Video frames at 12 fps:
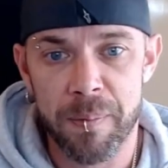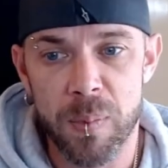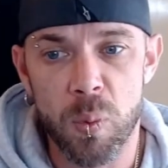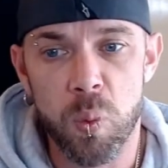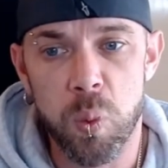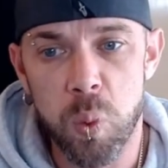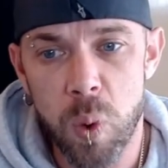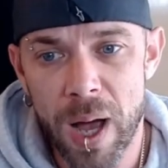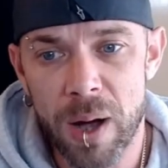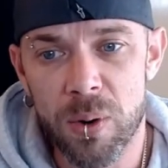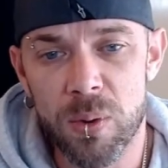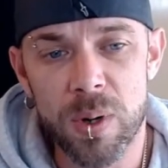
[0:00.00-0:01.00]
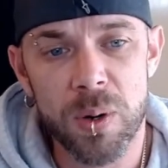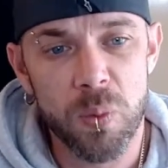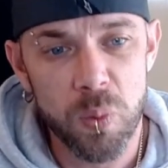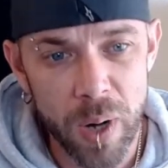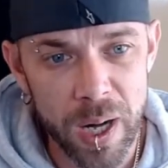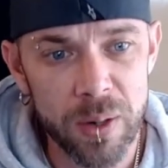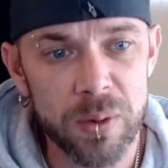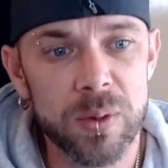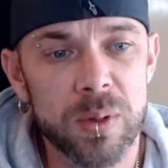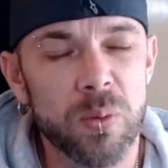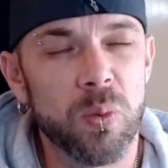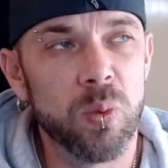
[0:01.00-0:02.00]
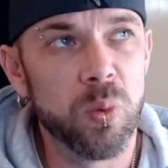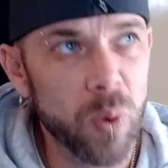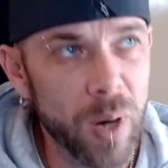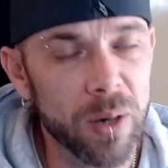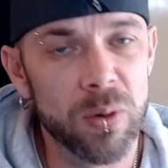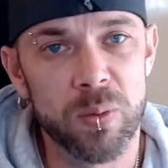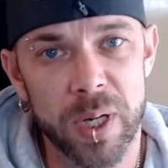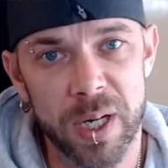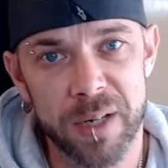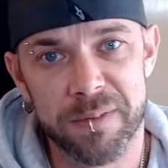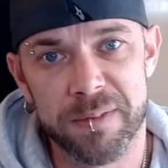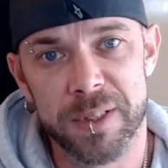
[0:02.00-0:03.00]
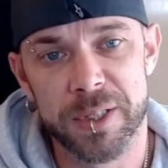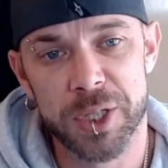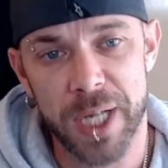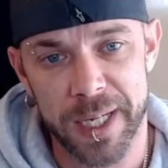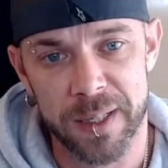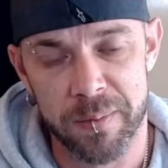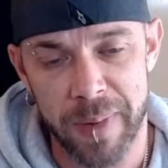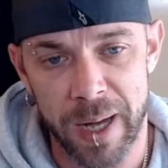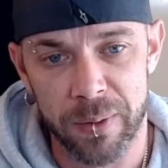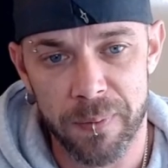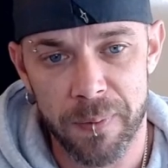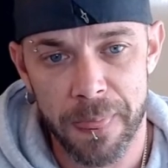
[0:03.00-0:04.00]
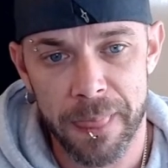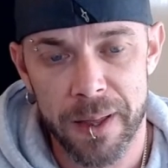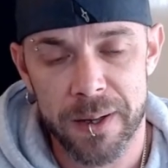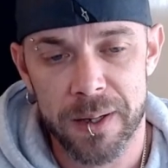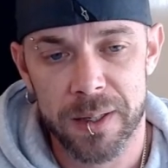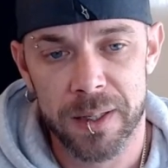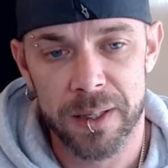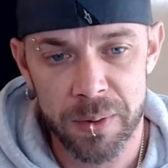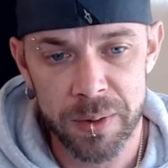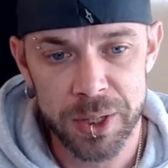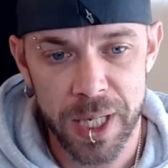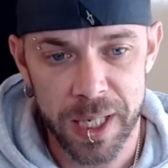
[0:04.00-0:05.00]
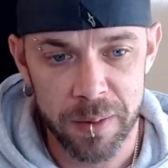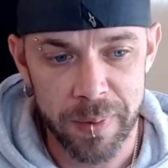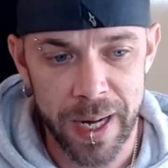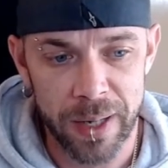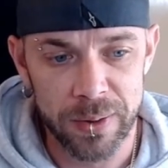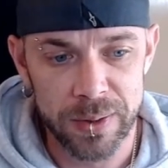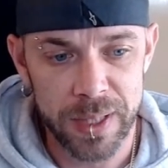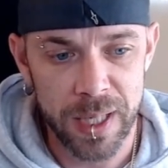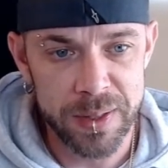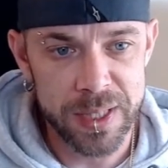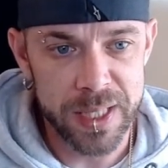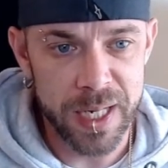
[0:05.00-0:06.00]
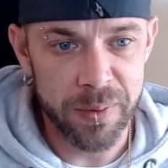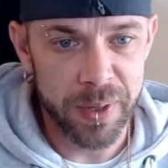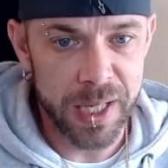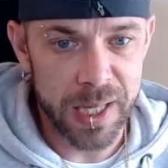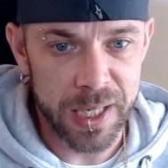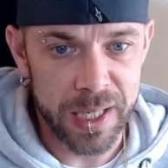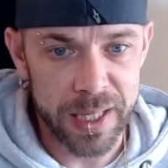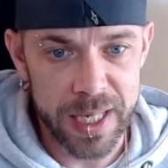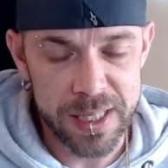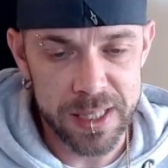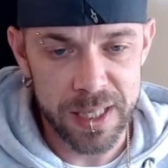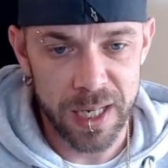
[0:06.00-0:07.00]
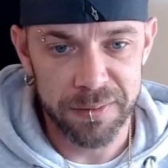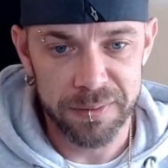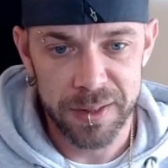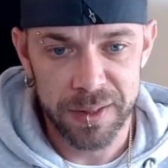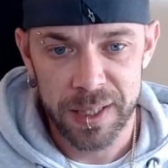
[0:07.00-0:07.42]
Well worth checking them out. Go and check them out. Go and see what you think of their stuff.